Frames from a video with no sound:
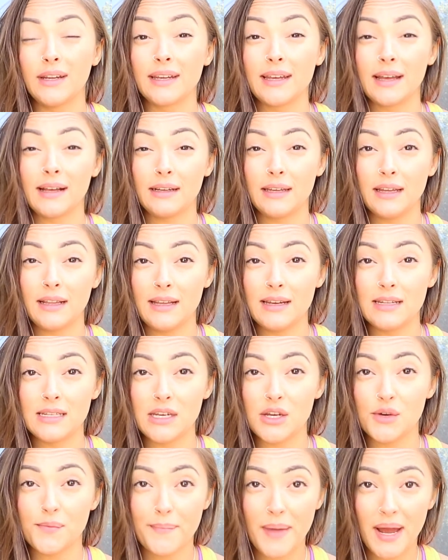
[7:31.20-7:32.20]

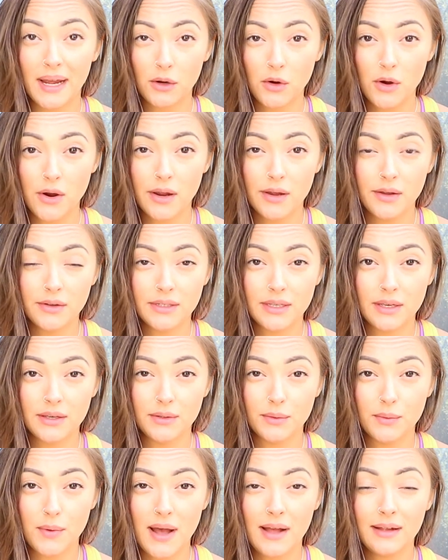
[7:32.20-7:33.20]
calculating your macros
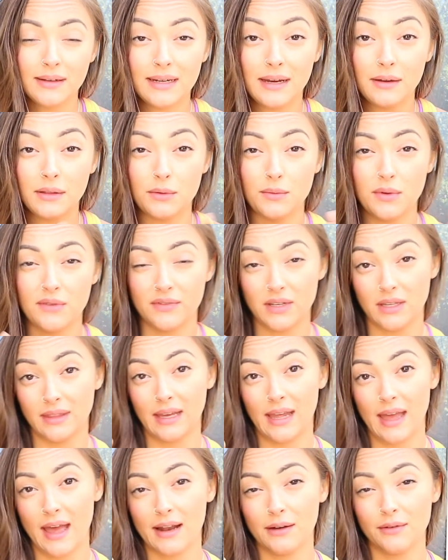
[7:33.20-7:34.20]
as well, now that we've done
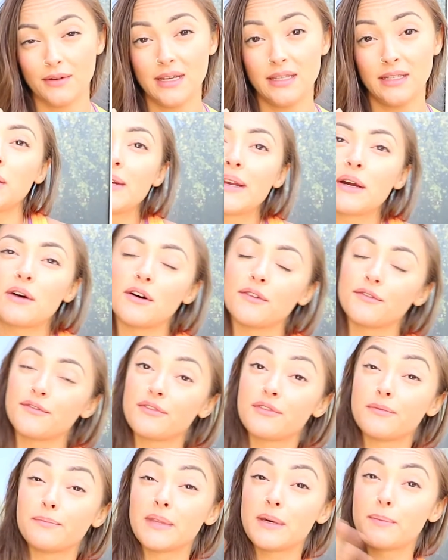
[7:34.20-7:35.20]
the calories. Following on
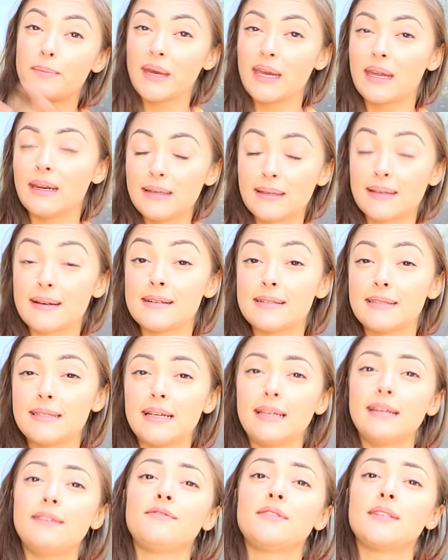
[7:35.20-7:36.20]
from the beginner's guide
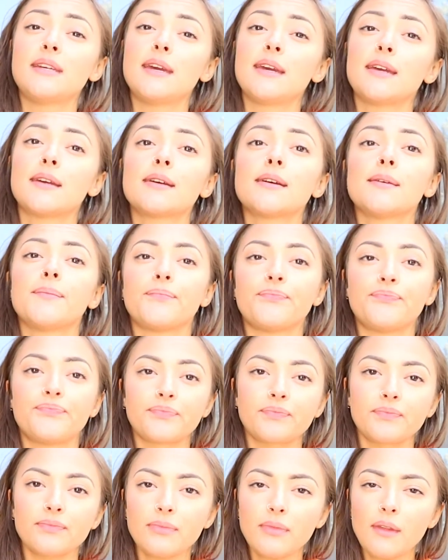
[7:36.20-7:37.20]
to lifting,
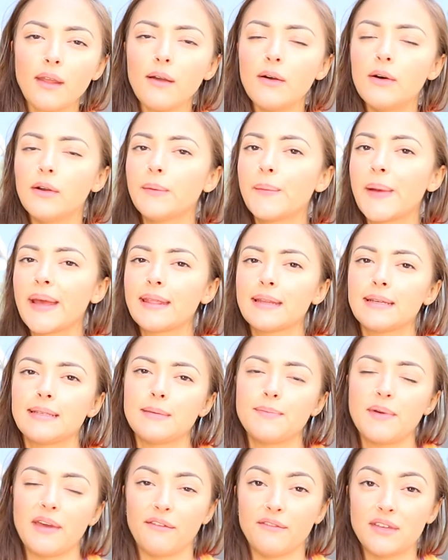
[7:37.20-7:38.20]
I want to make this
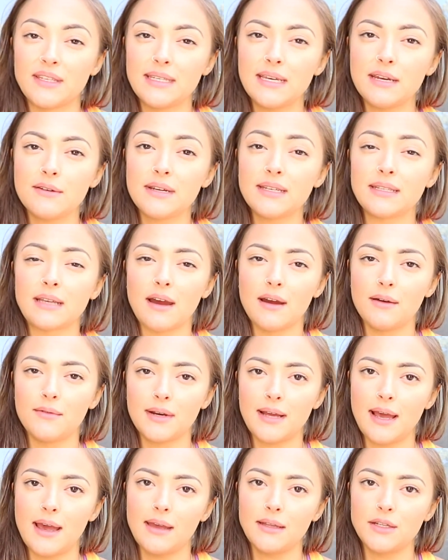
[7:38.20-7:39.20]
a bit of a series. I
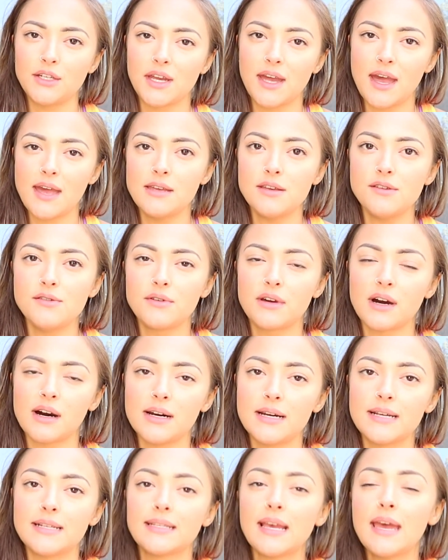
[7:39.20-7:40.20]
want to educate you
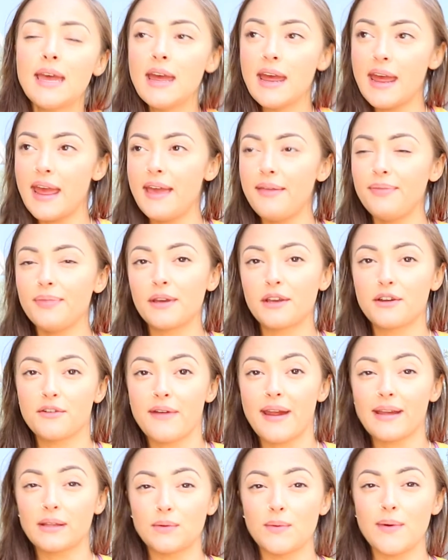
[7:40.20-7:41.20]
guys in the
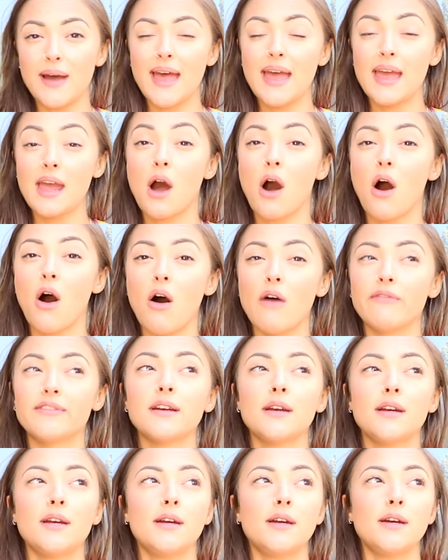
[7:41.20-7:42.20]
correct way of
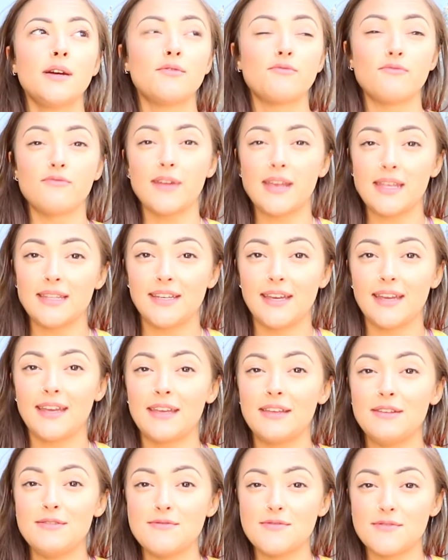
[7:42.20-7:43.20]
reaching
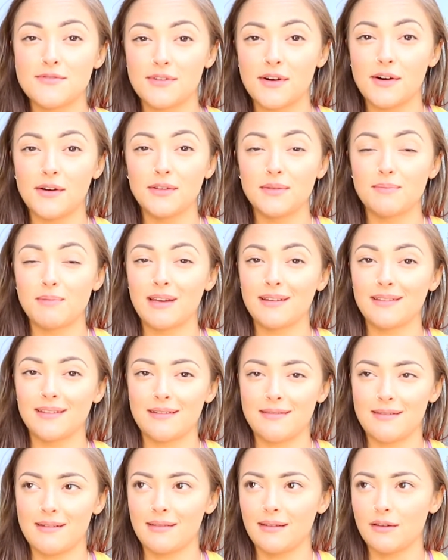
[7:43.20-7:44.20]
your goals, because
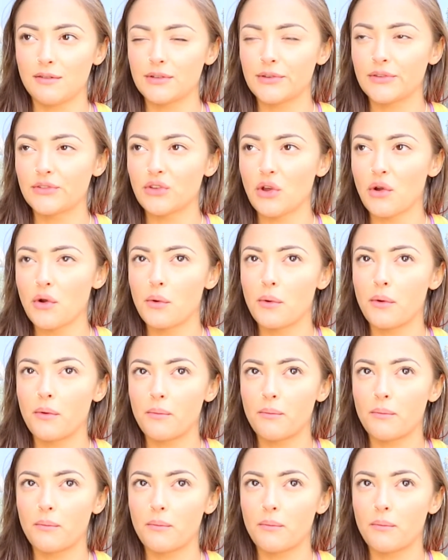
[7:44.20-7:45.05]
I think there are so